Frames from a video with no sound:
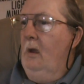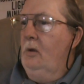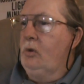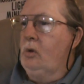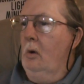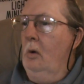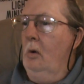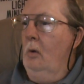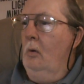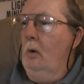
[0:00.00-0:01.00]

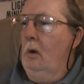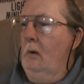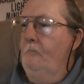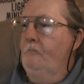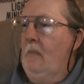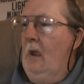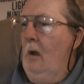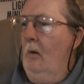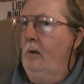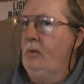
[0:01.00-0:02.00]
So,
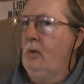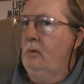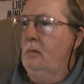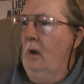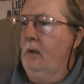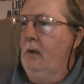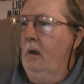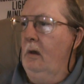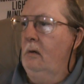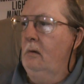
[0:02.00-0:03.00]
how is it
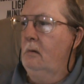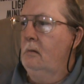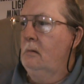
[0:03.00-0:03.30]
again?